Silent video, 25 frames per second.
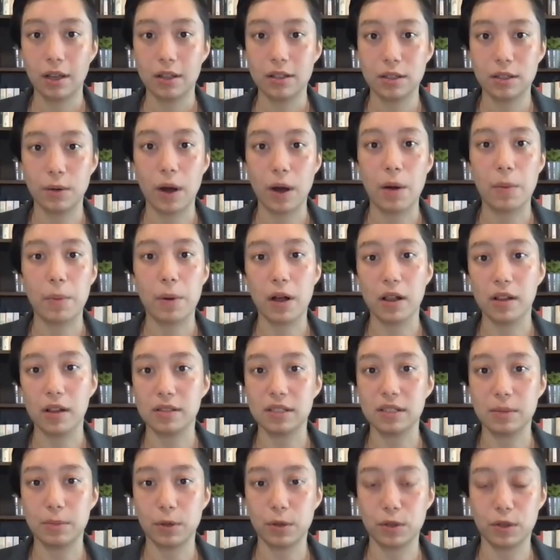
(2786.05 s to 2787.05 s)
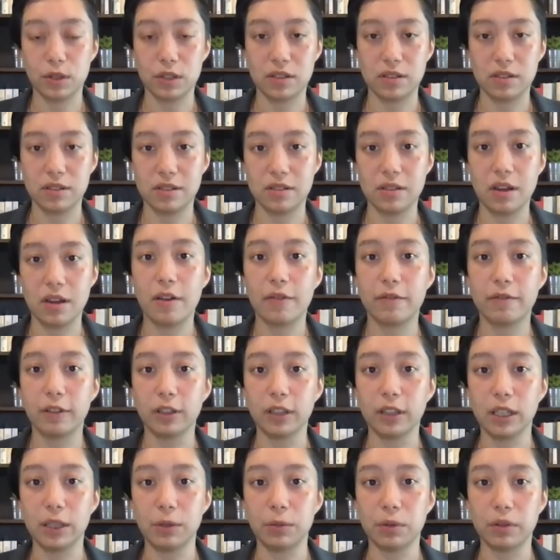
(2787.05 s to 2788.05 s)
So our policy book just does not
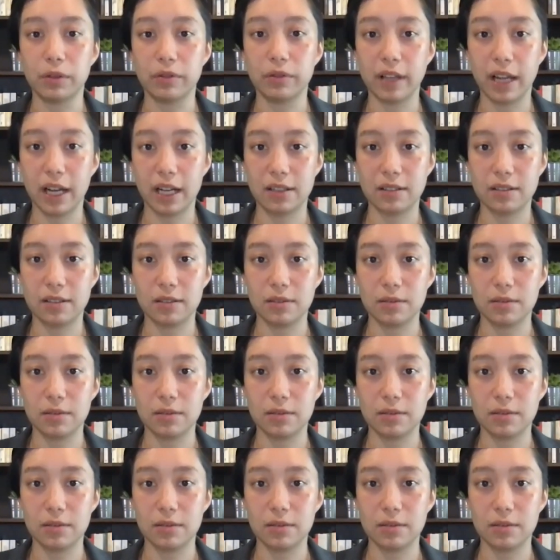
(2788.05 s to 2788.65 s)
fully reflect